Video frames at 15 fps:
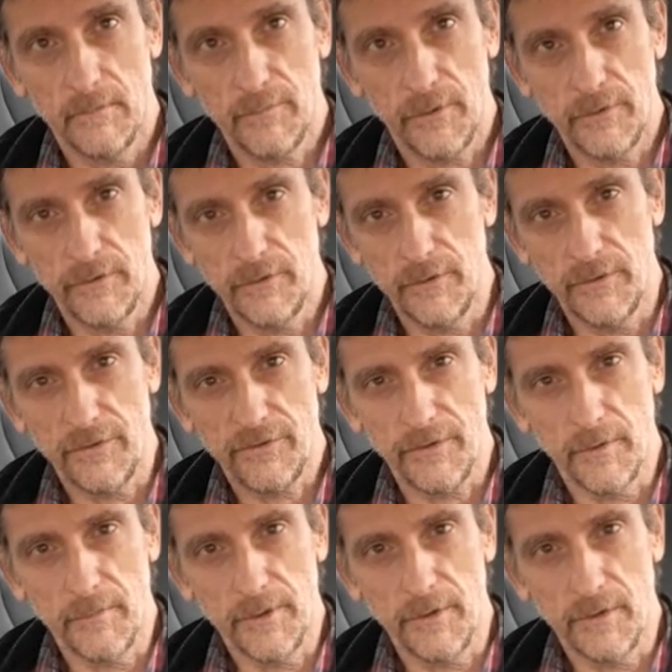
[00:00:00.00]
Put a new
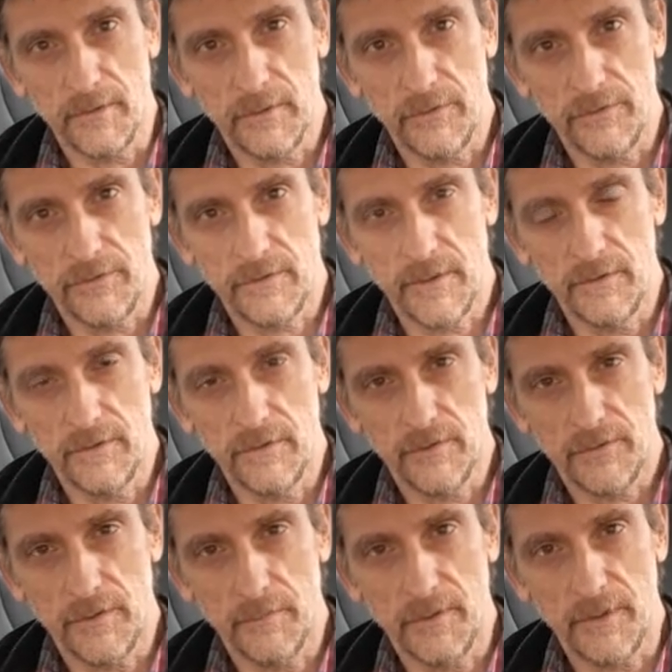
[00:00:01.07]
distributor because the
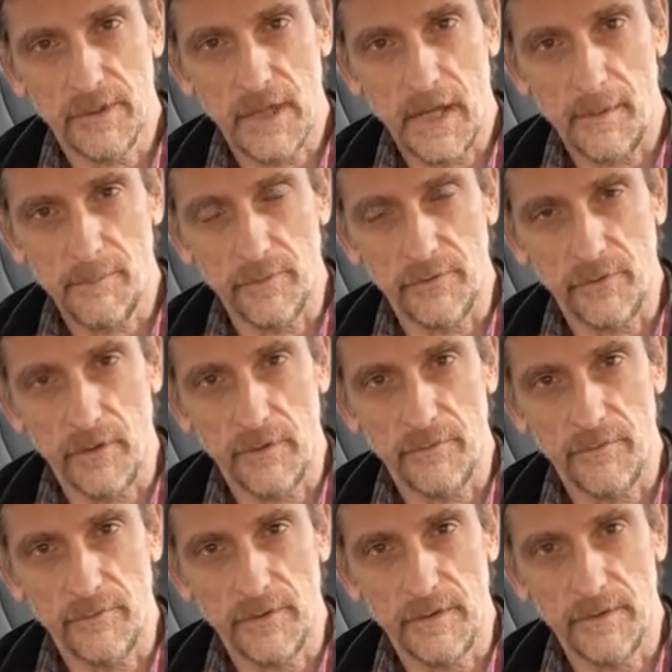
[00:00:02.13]
distributor cap was off
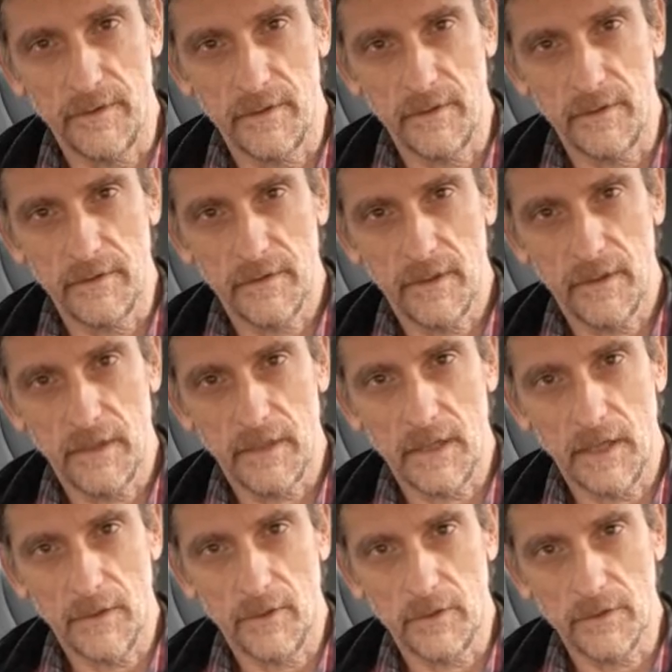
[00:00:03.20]
of it, and it
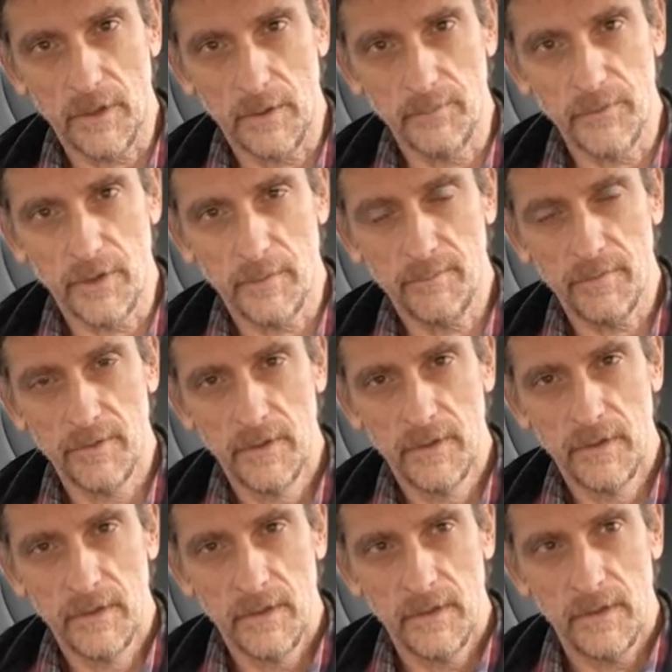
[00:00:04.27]
got all gummed up.
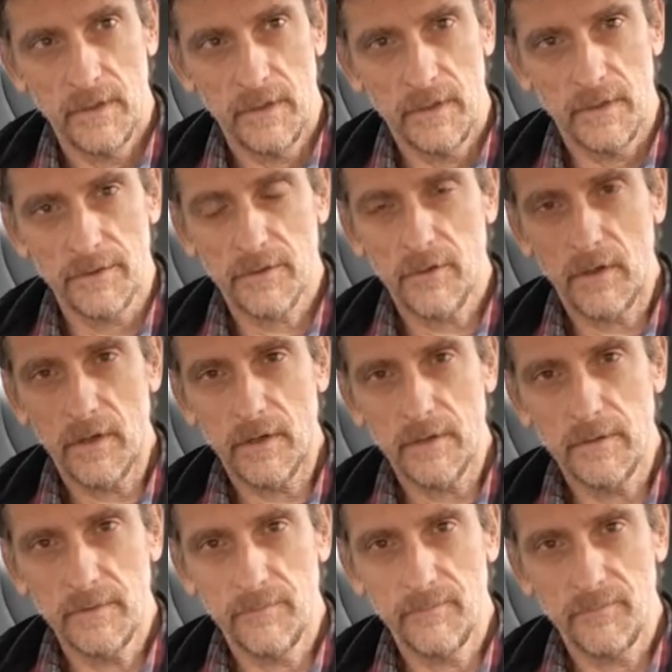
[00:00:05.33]
The car,
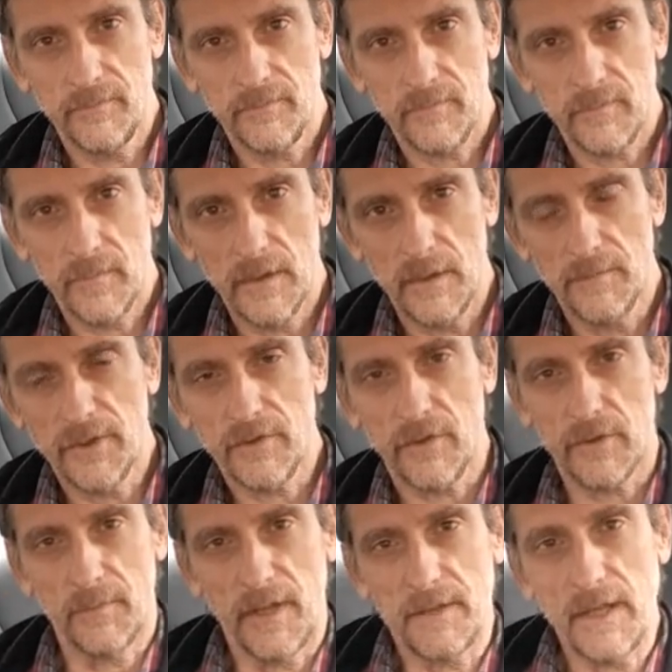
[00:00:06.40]
let me talk
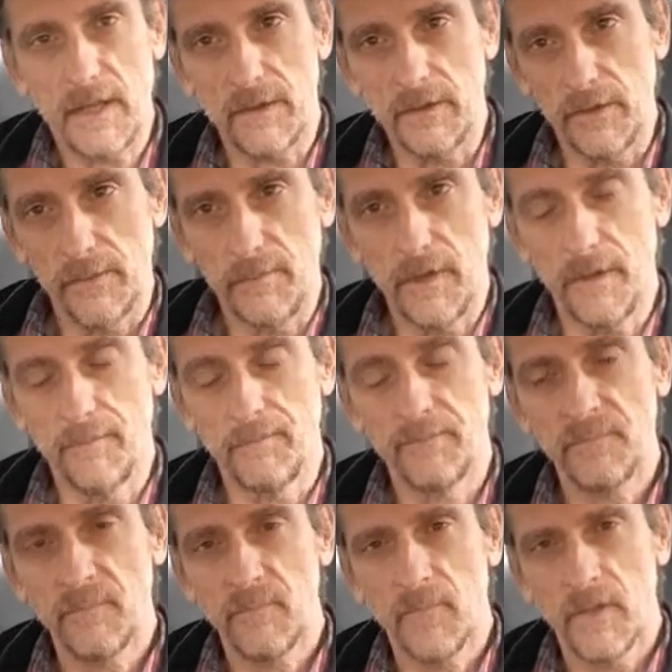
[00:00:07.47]
about that a little bit.
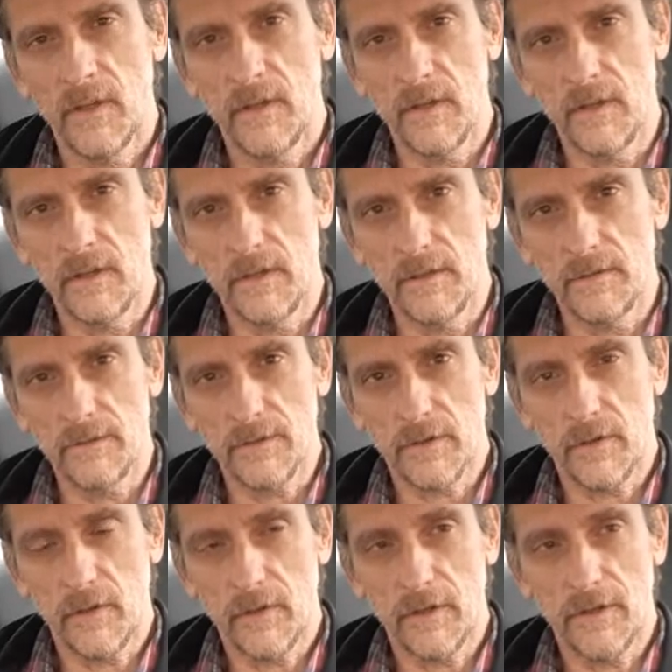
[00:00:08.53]
The
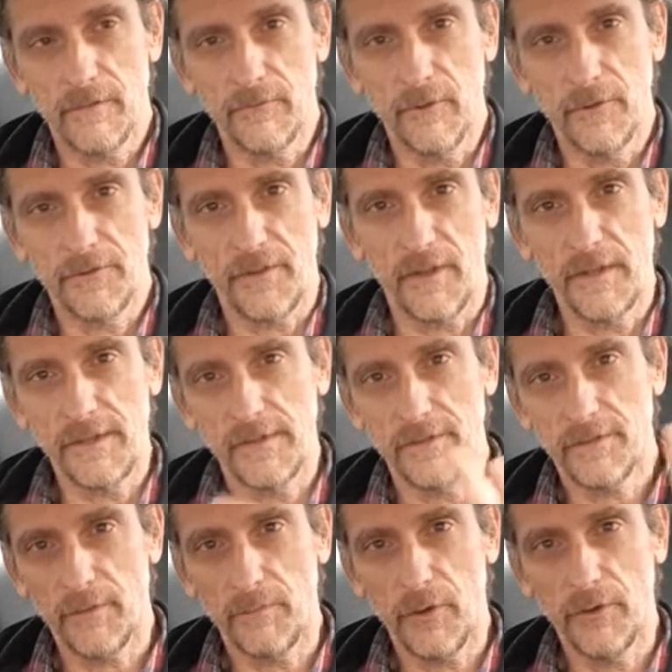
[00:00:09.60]
car was a
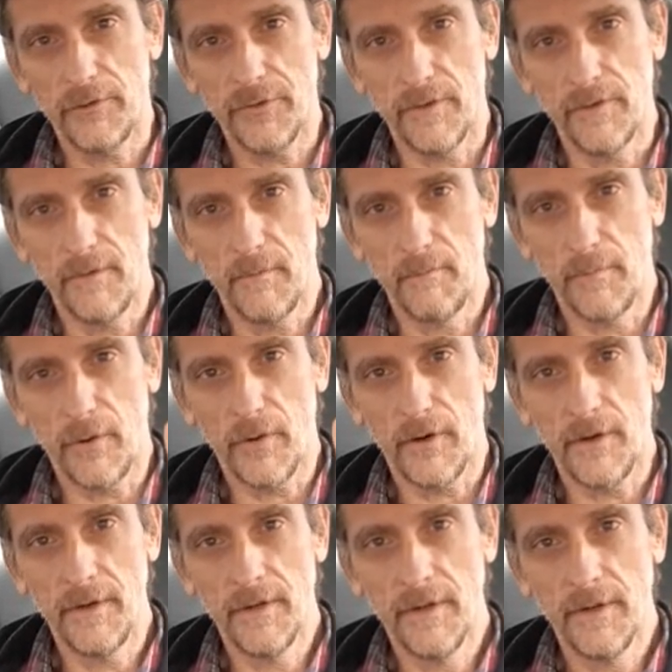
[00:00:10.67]
supposed
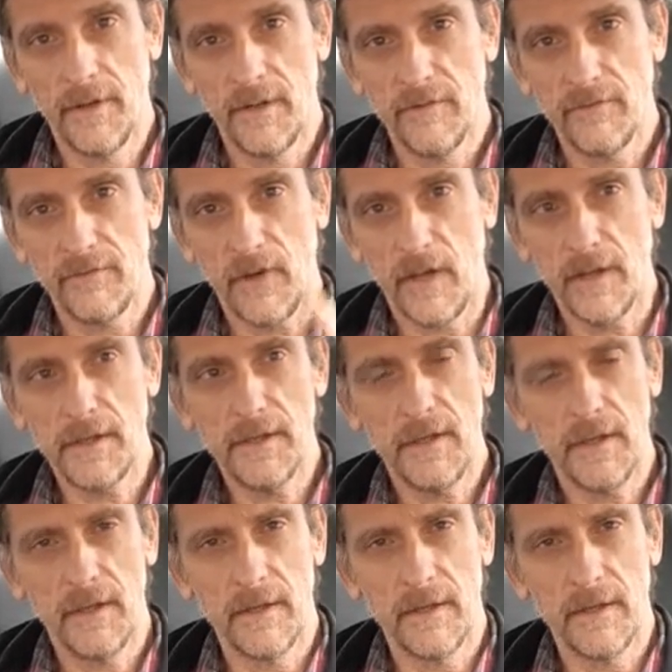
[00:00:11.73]
barn find.